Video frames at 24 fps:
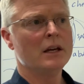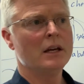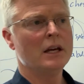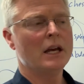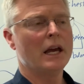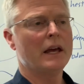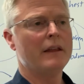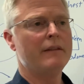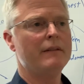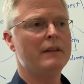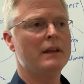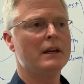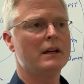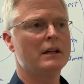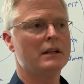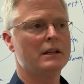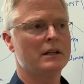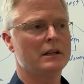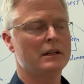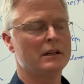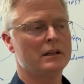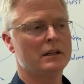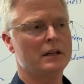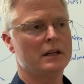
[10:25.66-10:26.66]
And
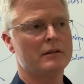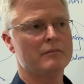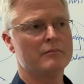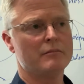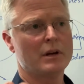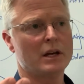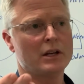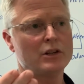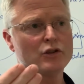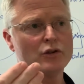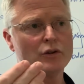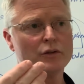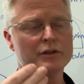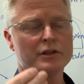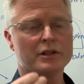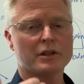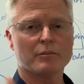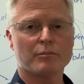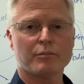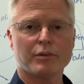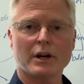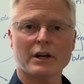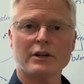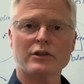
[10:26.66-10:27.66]
then it measures the
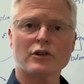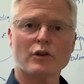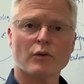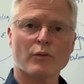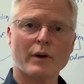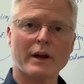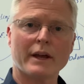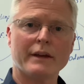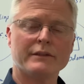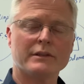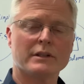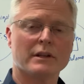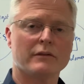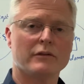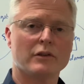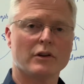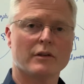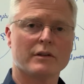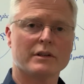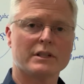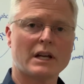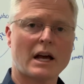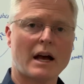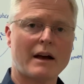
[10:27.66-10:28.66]
pressure waves of
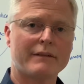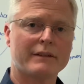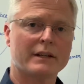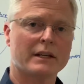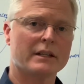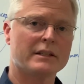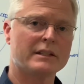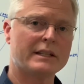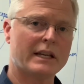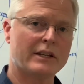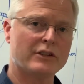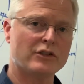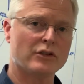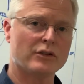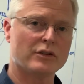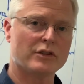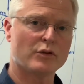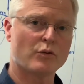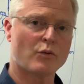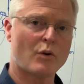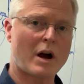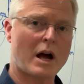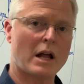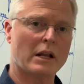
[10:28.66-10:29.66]
your esophagus as you
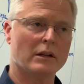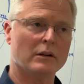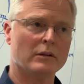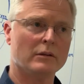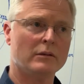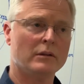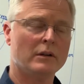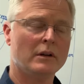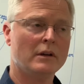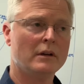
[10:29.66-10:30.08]
swallow.